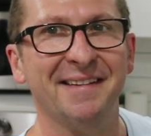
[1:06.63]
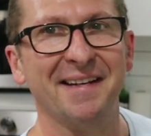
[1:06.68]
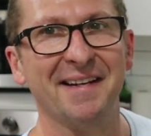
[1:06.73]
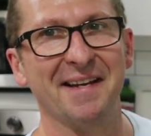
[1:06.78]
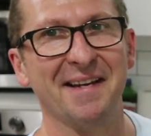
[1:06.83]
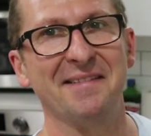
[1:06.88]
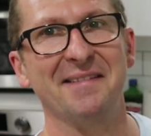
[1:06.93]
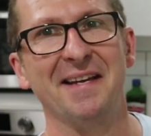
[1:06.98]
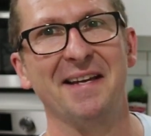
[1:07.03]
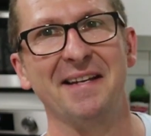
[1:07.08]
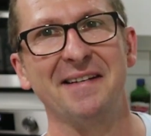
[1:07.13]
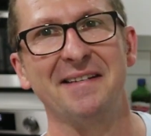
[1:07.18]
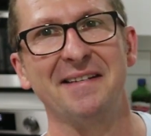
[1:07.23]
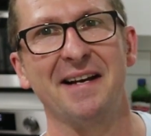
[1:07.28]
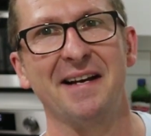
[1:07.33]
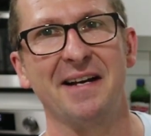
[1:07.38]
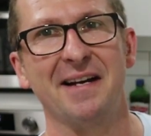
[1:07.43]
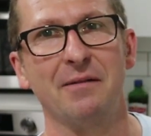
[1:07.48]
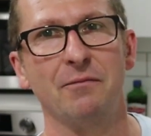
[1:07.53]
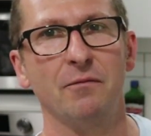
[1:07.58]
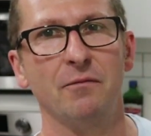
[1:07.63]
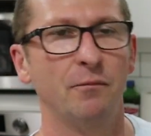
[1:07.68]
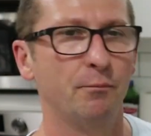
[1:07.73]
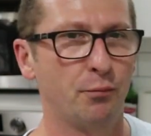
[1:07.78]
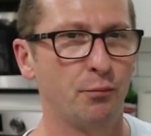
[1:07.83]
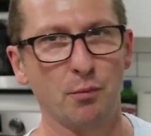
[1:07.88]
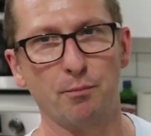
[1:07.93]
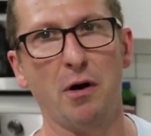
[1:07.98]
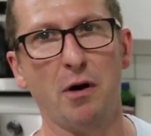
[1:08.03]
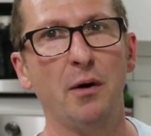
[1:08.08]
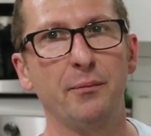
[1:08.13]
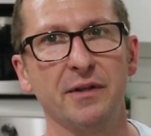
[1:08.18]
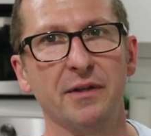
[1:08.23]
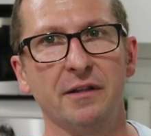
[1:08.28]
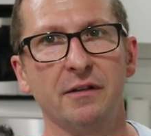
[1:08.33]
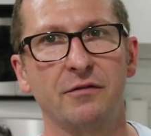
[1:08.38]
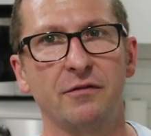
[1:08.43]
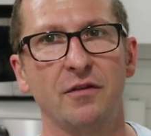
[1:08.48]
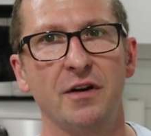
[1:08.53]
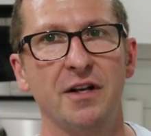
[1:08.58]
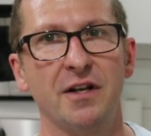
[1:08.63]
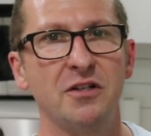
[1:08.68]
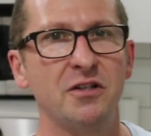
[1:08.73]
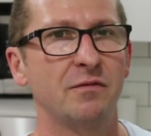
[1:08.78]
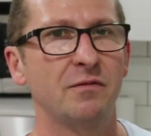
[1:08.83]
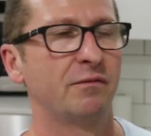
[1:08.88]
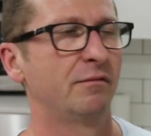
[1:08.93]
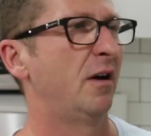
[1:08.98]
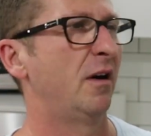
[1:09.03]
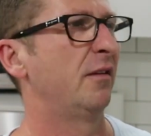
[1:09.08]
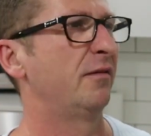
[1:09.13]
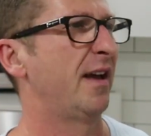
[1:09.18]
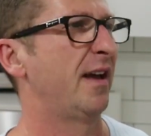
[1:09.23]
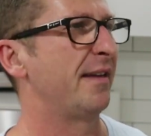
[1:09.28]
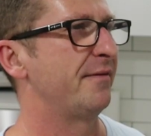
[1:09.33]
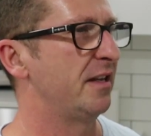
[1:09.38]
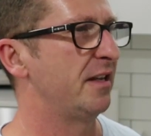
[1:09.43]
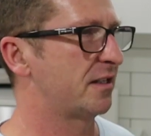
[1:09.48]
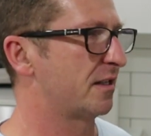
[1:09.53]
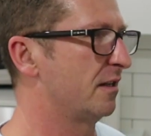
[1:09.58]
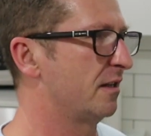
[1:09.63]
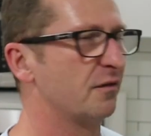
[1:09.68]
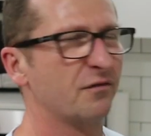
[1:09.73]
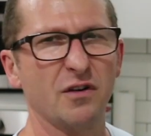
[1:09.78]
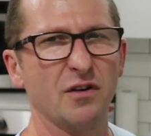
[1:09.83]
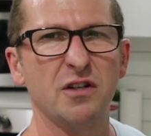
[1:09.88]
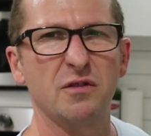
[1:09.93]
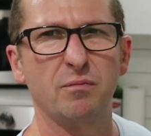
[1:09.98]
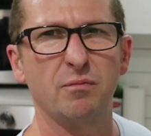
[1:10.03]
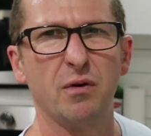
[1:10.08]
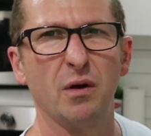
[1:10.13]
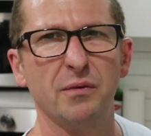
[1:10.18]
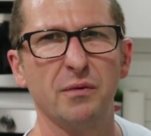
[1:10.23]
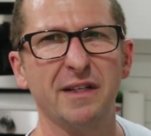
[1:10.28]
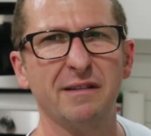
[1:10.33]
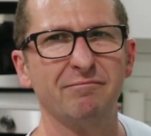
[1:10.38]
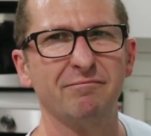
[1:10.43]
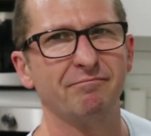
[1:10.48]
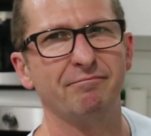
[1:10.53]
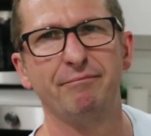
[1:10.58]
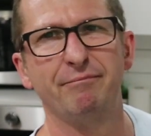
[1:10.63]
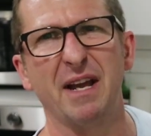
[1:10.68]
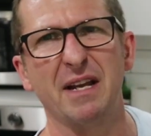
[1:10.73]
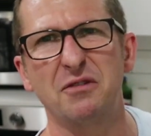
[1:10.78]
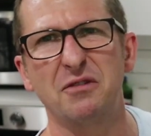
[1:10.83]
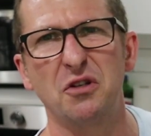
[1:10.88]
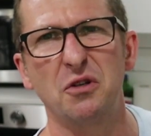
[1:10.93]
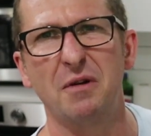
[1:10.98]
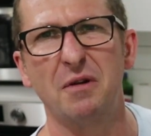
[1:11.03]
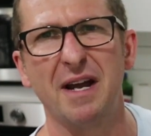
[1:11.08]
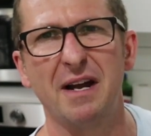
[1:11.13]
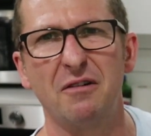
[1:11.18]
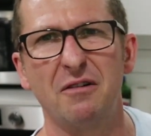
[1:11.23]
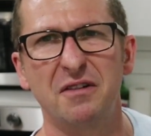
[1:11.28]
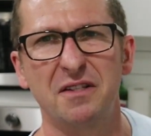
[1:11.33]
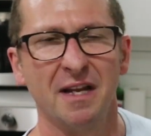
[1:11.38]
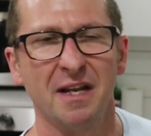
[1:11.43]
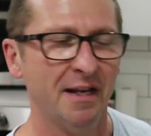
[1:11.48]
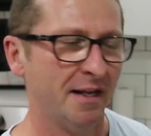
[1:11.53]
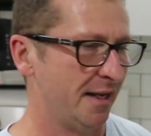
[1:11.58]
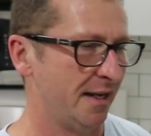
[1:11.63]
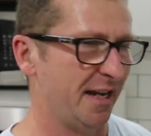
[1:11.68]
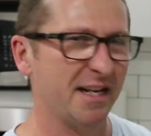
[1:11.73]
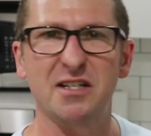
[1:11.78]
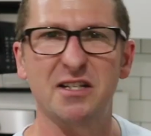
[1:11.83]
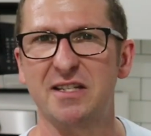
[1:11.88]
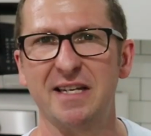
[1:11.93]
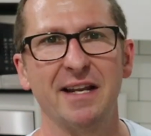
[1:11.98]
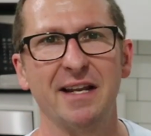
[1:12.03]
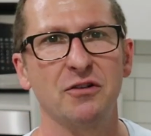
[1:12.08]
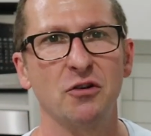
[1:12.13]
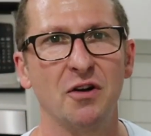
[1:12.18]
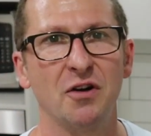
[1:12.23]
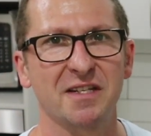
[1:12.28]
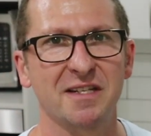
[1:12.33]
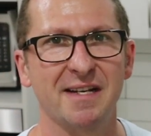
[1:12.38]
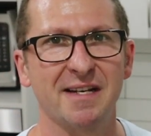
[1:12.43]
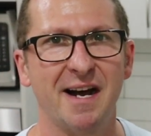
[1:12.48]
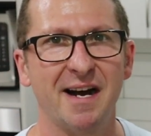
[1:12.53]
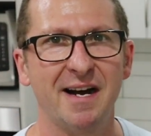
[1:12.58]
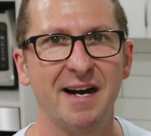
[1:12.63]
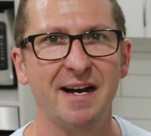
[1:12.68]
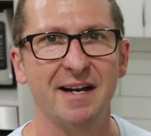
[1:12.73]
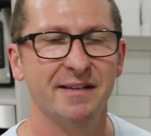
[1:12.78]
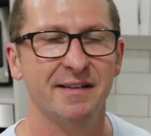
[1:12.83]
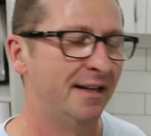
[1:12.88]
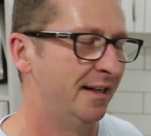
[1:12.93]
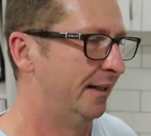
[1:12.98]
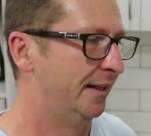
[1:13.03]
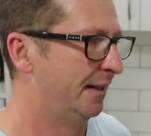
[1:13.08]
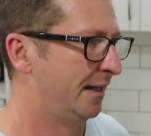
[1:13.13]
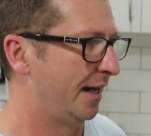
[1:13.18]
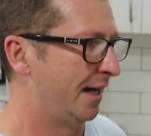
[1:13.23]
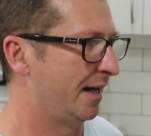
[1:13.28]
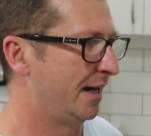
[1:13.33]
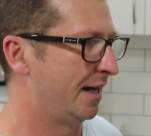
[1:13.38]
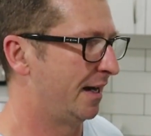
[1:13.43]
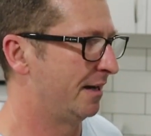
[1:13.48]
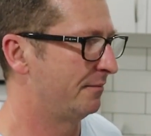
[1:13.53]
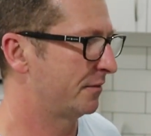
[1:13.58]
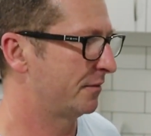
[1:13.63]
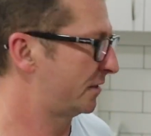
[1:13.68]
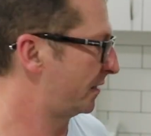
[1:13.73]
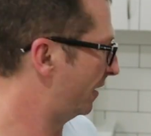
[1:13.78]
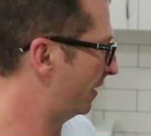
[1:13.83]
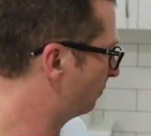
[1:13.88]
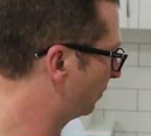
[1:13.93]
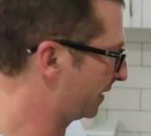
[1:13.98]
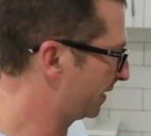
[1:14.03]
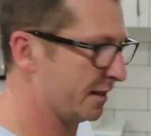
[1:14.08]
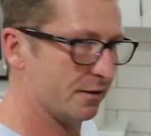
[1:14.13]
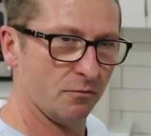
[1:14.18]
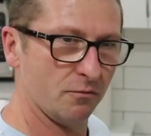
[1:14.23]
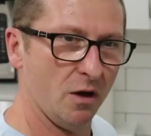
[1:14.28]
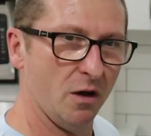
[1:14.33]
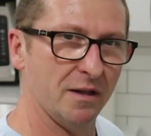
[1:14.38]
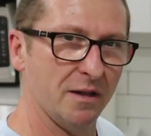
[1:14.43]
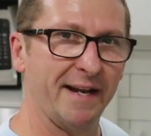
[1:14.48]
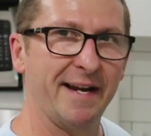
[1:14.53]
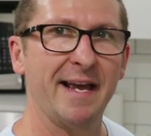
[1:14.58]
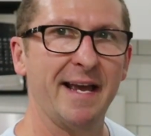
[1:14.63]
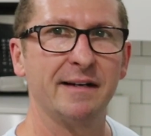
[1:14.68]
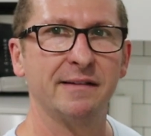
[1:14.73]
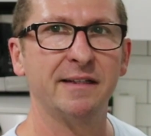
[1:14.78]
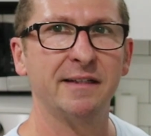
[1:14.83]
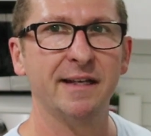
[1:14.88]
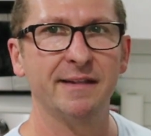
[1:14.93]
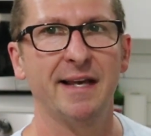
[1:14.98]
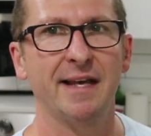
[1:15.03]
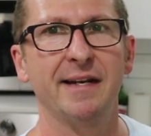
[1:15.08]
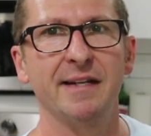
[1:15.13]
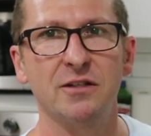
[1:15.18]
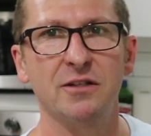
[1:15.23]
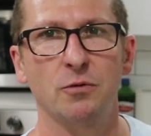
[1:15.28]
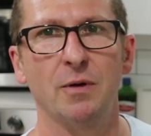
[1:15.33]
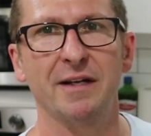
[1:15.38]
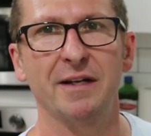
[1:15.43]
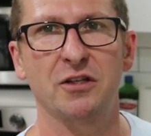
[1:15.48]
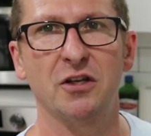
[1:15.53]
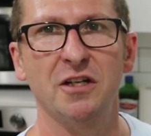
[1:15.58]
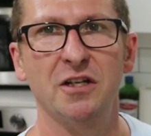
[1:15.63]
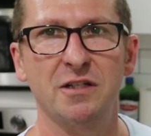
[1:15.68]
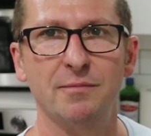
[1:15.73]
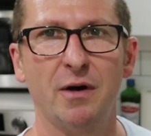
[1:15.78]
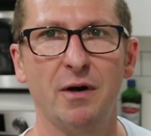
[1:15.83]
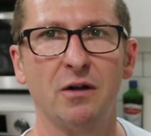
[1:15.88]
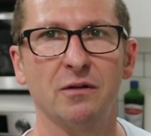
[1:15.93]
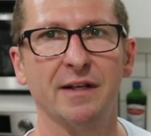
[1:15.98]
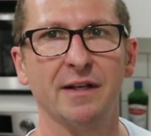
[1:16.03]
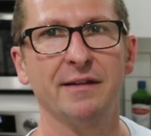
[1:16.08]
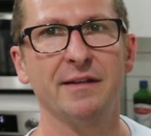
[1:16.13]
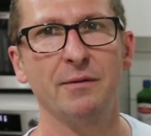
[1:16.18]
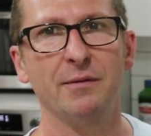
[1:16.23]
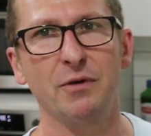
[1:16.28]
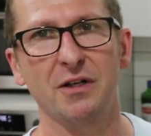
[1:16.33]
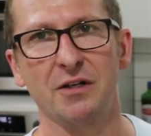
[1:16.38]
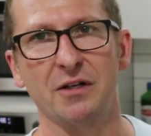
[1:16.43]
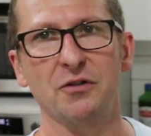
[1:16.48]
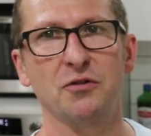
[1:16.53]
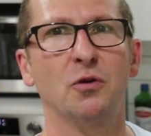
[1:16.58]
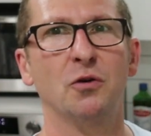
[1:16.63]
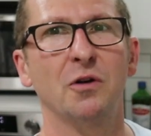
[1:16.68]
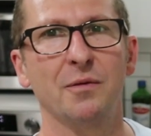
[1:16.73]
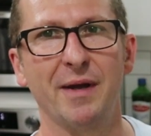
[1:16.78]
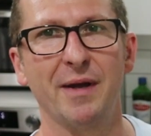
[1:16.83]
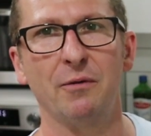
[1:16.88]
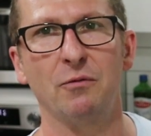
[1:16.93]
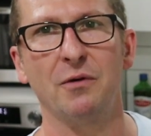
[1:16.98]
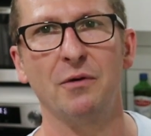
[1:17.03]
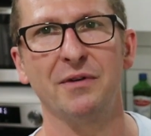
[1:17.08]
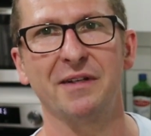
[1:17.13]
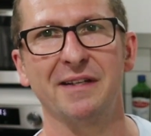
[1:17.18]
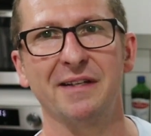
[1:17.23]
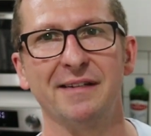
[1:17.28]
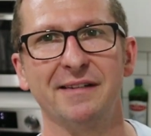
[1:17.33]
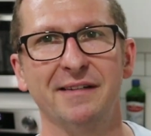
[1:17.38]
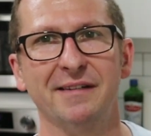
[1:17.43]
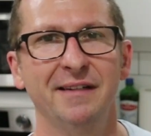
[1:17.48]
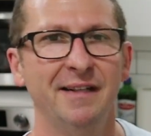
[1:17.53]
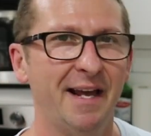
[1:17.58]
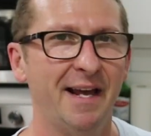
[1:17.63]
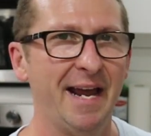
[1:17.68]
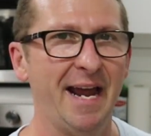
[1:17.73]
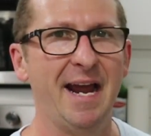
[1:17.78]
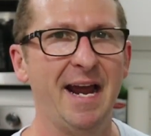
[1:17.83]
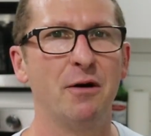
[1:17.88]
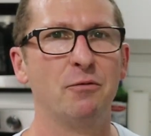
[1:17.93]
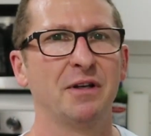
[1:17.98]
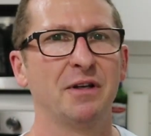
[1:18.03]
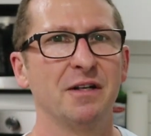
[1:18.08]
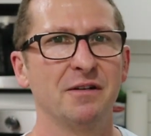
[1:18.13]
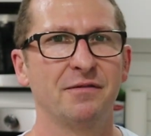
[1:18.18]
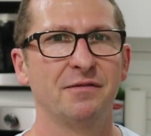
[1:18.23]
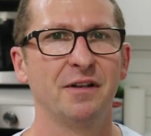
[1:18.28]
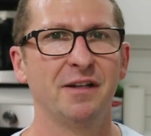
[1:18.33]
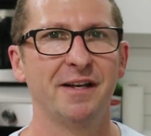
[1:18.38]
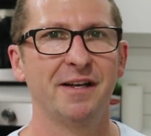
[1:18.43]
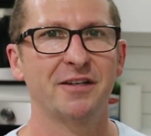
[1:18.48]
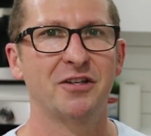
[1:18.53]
and then um, pop it in the fridge. I've had this in the fridge probably about two hours. It's set nice and hard. Um, so we're going to roll that out and get that into our quiche mold, and then we're going to talk about what we're going to, how we're going to fill our